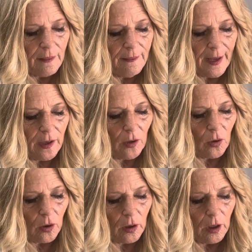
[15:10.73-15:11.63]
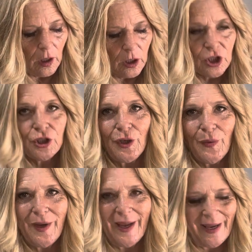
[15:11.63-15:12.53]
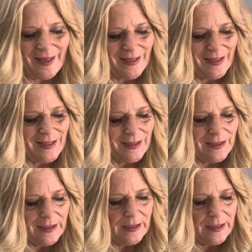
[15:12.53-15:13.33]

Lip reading: they are showcased.